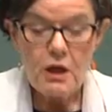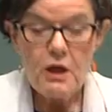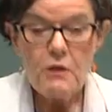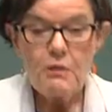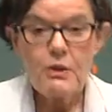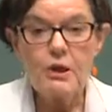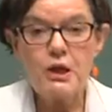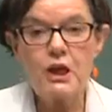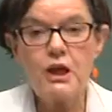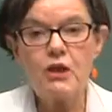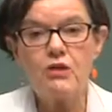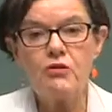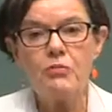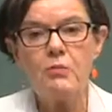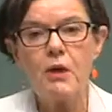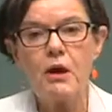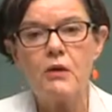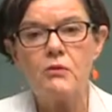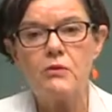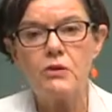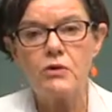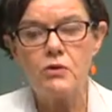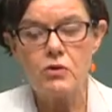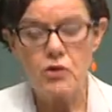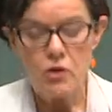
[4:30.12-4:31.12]
But here's my
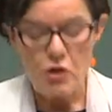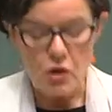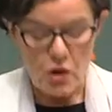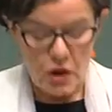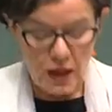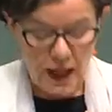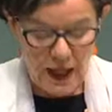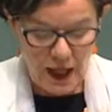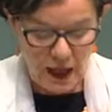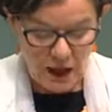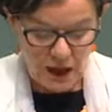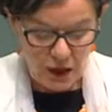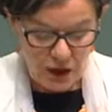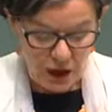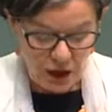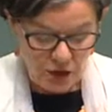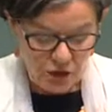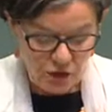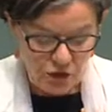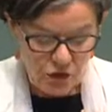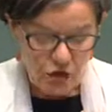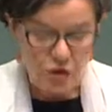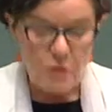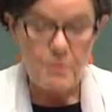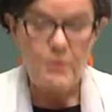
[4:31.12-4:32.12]
real call out.
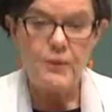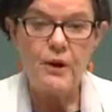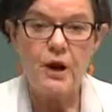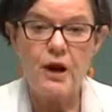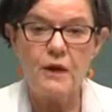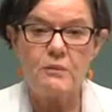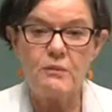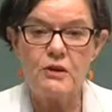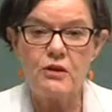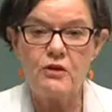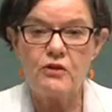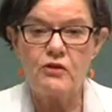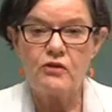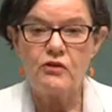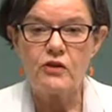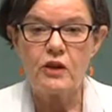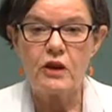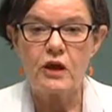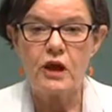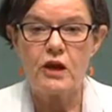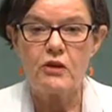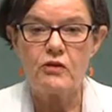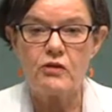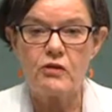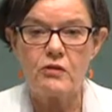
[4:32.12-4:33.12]
It's to the Prime
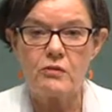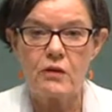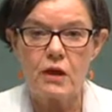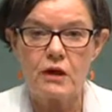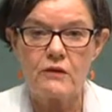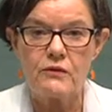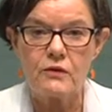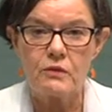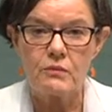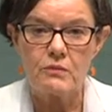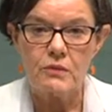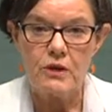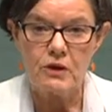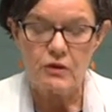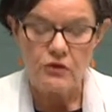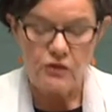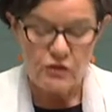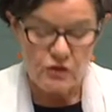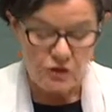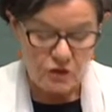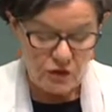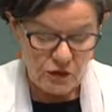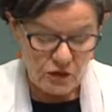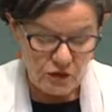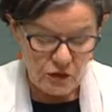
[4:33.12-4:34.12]
Minister and to the relevant
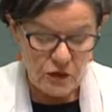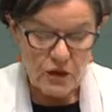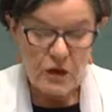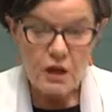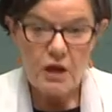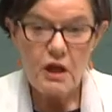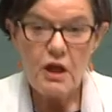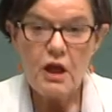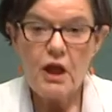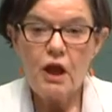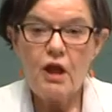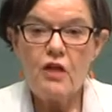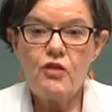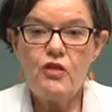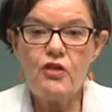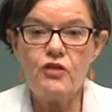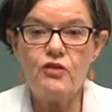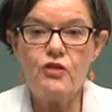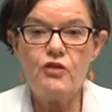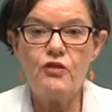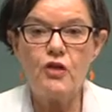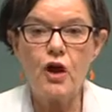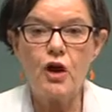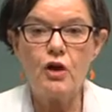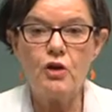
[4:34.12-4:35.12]
ministers. This
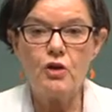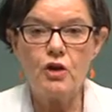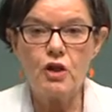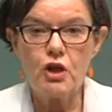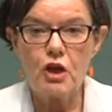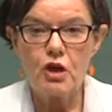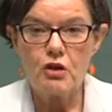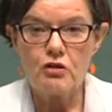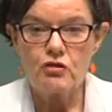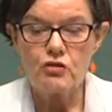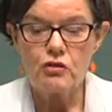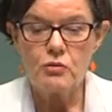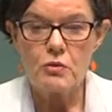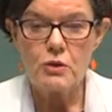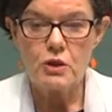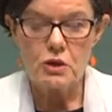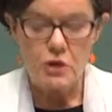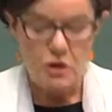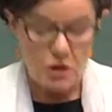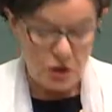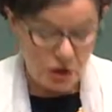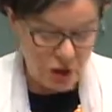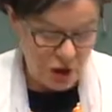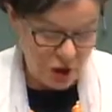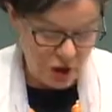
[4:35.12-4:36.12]
is only going to
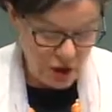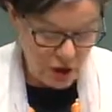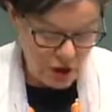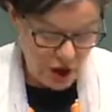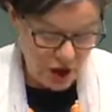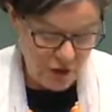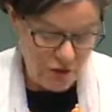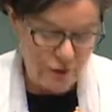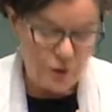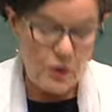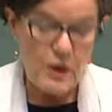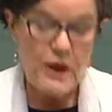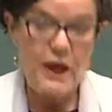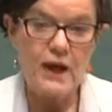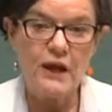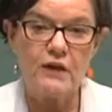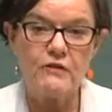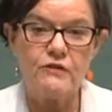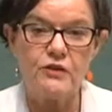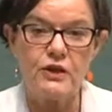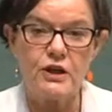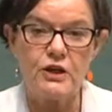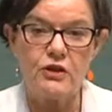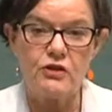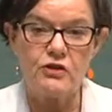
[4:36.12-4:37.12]
work if we
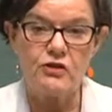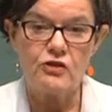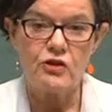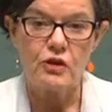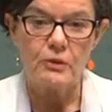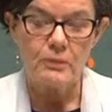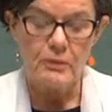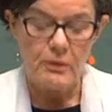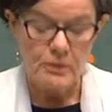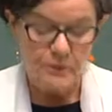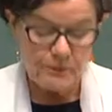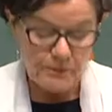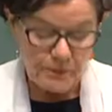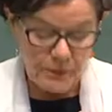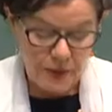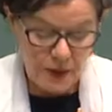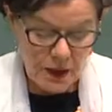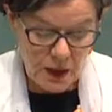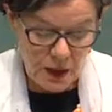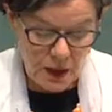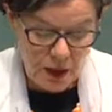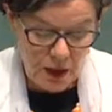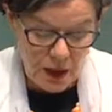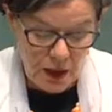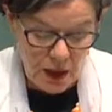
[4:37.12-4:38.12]
have leadership.
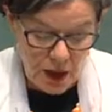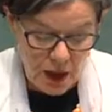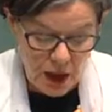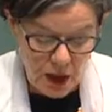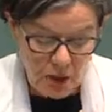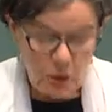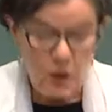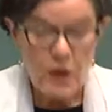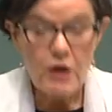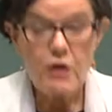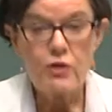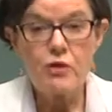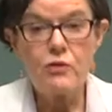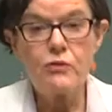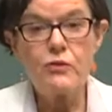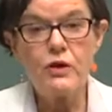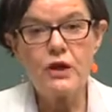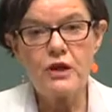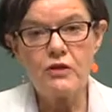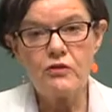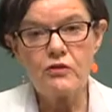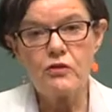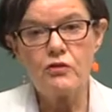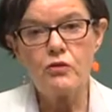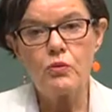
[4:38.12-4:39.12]
And one of the
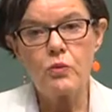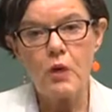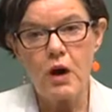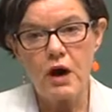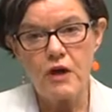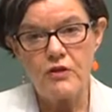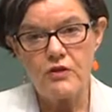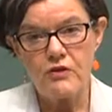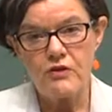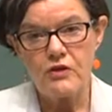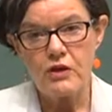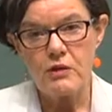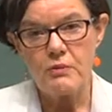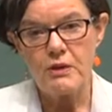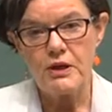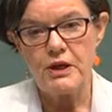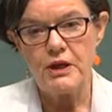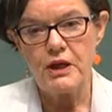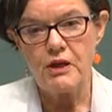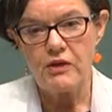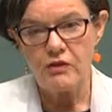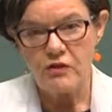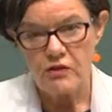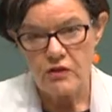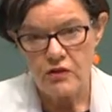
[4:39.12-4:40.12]
reasons why this
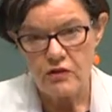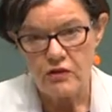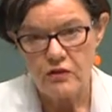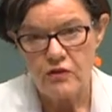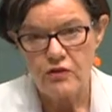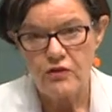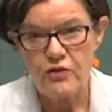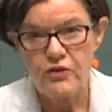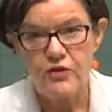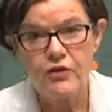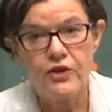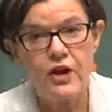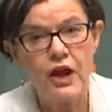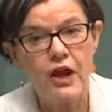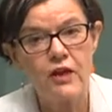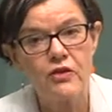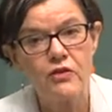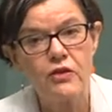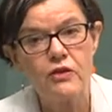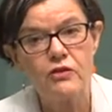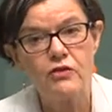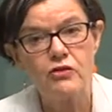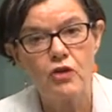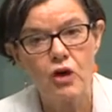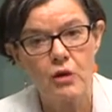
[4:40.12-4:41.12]
committee exists is it had
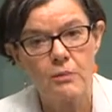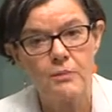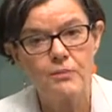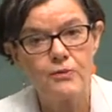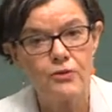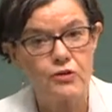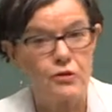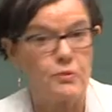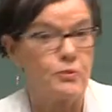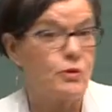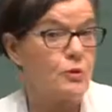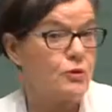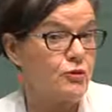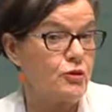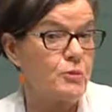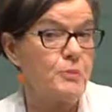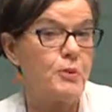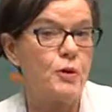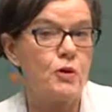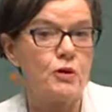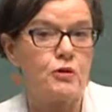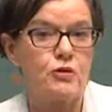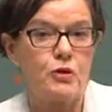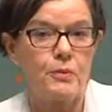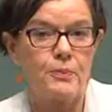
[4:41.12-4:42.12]
the
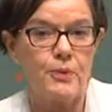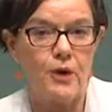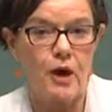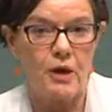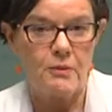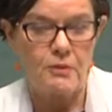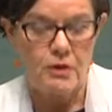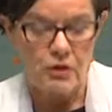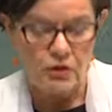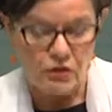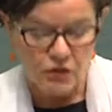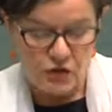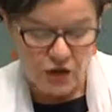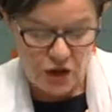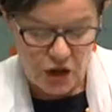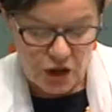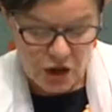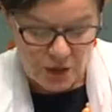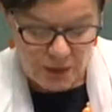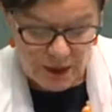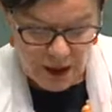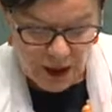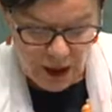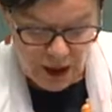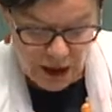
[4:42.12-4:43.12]
support of the Prime Minister in
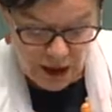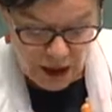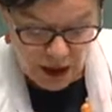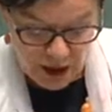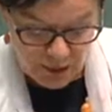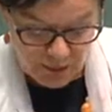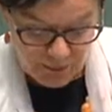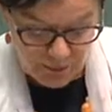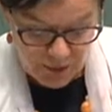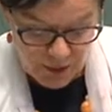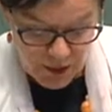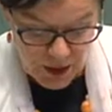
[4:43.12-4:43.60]
the beginning.